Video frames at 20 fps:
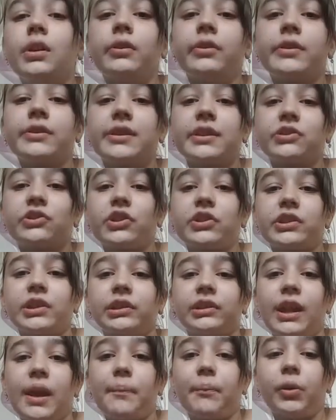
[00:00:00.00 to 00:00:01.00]
This is just a
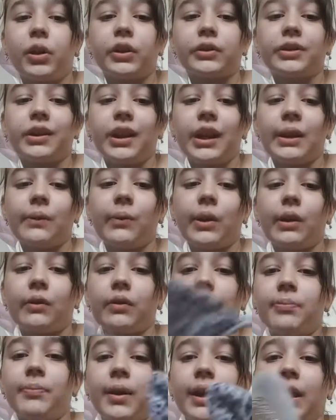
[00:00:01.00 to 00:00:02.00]
leopard that I wear
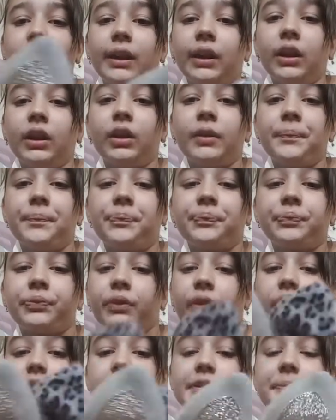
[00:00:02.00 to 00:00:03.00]
with my
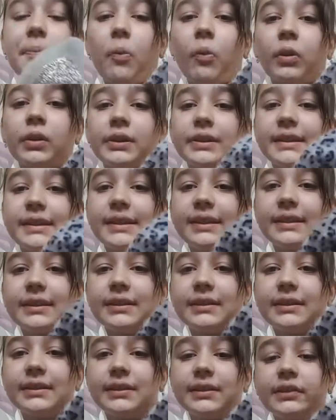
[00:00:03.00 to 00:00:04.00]
sport
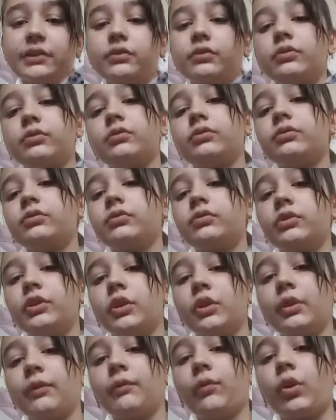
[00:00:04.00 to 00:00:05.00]

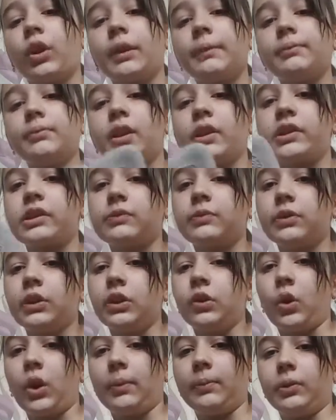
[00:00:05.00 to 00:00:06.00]
uniform. This is with the
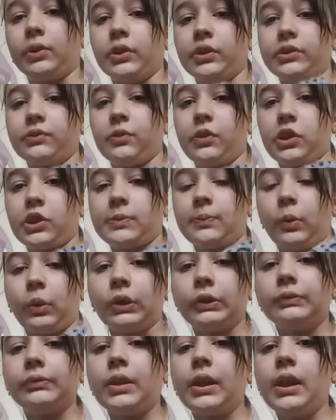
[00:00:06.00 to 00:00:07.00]
normal, this is with the
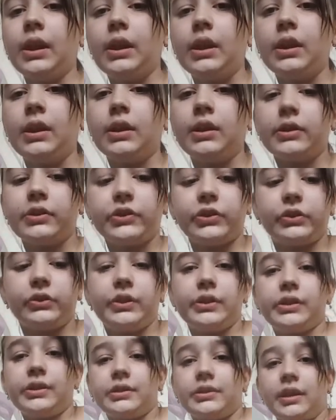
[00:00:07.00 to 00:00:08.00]
sport. So
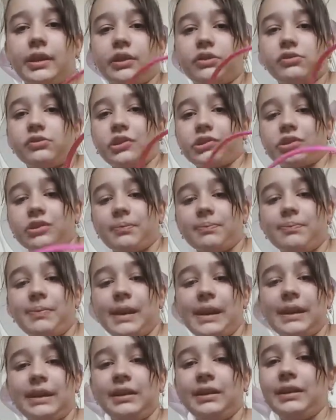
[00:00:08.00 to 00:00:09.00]
this is just a
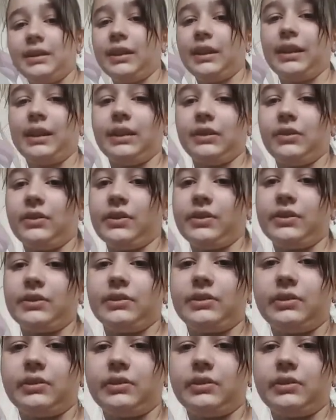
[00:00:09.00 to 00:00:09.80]
pink, and this